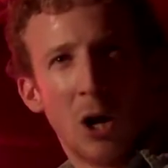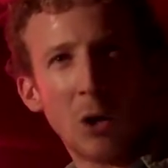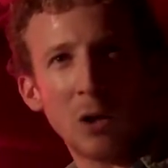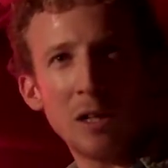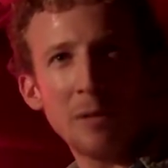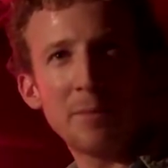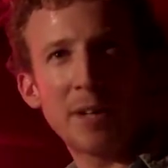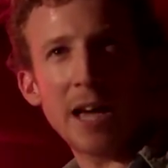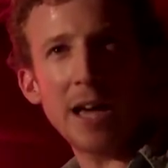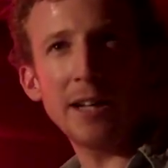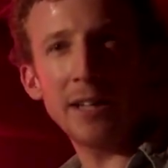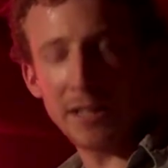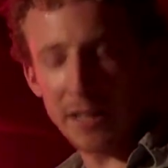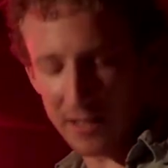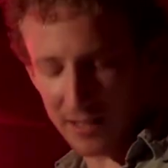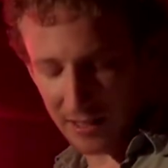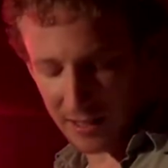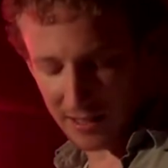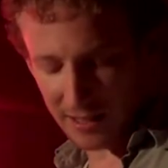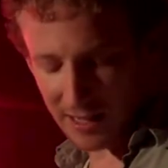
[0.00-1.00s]
All I'm getting
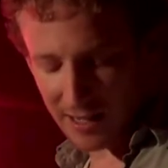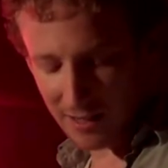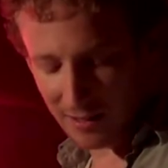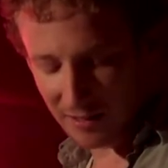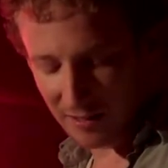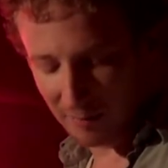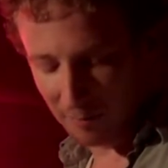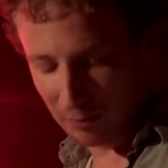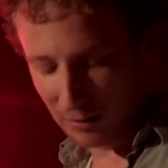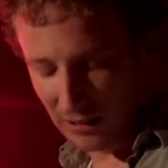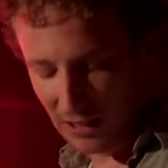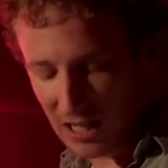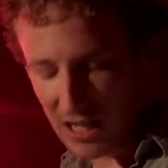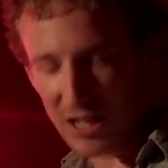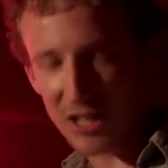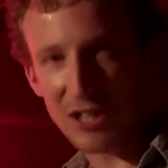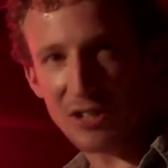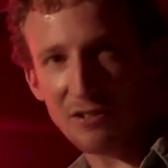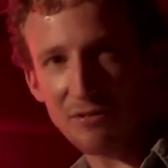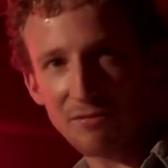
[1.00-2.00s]
is the sound of
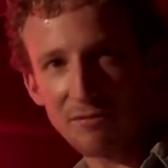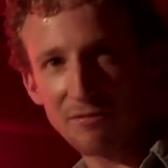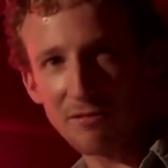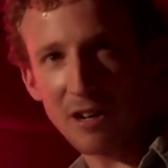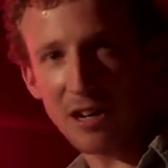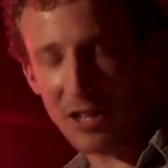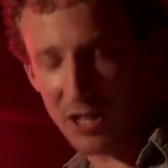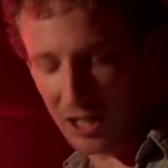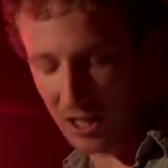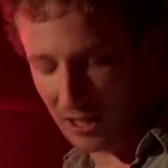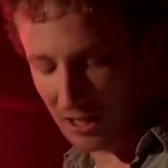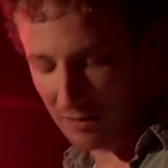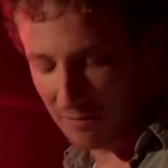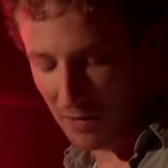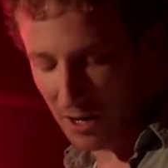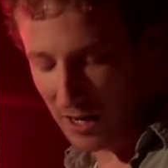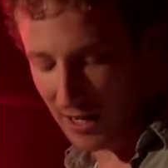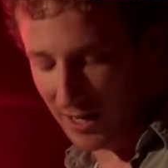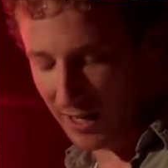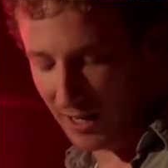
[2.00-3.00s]
blush rushing in
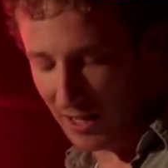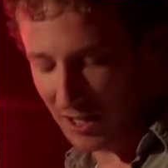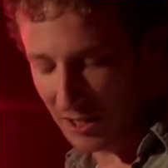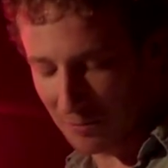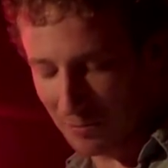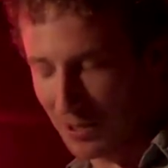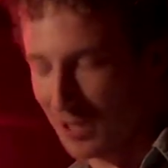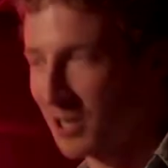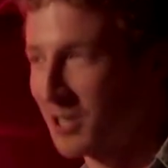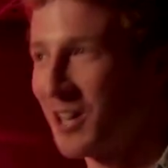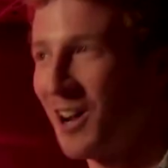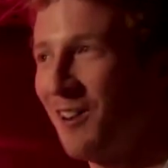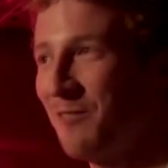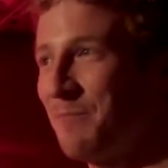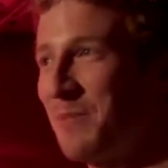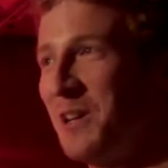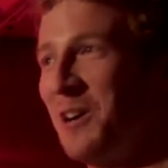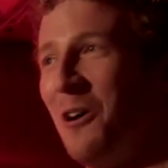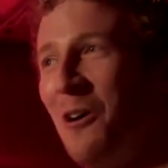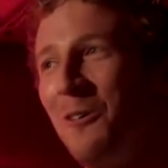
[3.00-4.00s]
my ears because
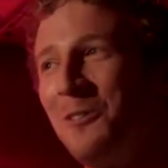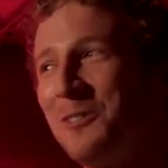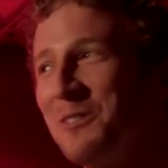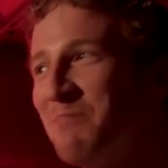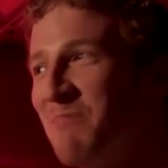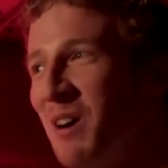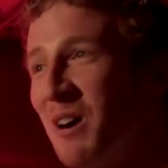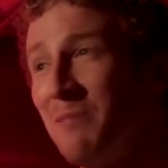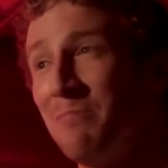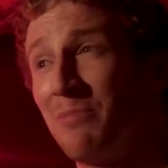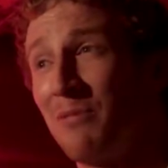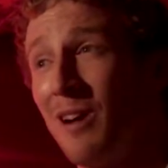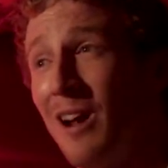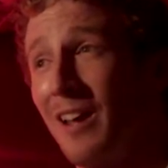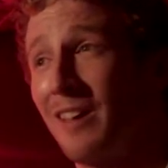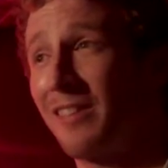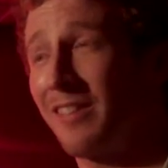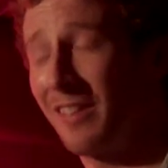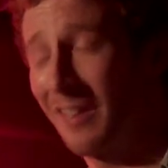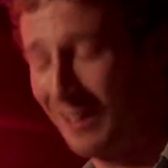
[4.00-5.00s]
I've been holding my
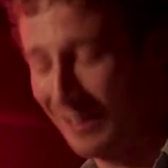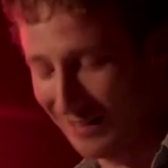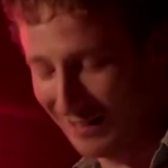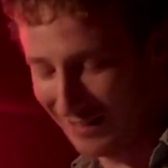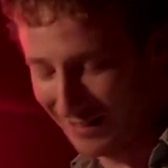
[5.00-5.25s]
breath.